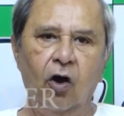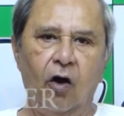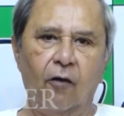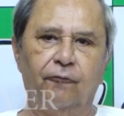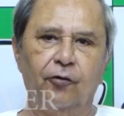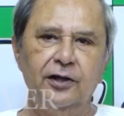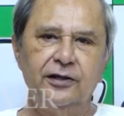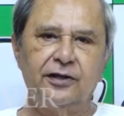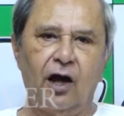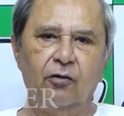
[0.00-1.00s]
of
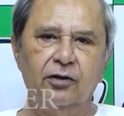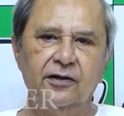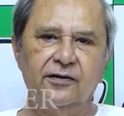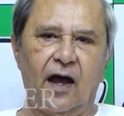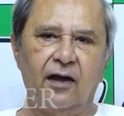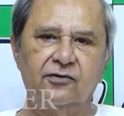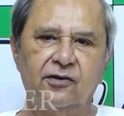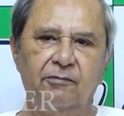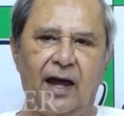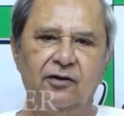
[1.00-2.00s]
Odisha on
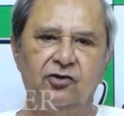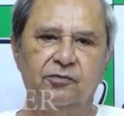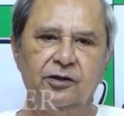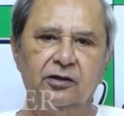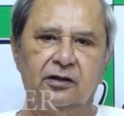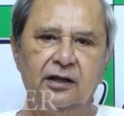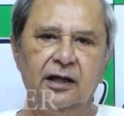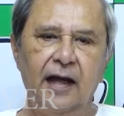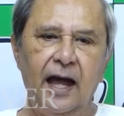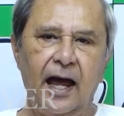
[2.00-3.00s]
disaster management
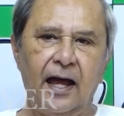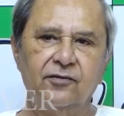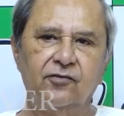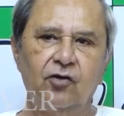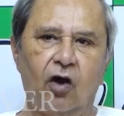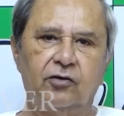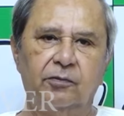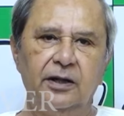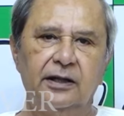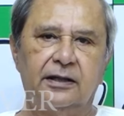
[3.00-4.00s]
has
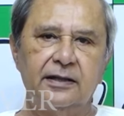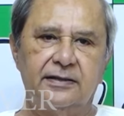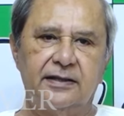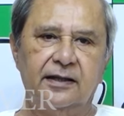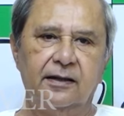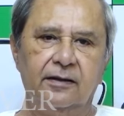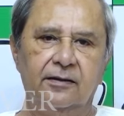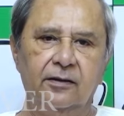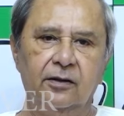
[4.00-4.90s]
not been considered.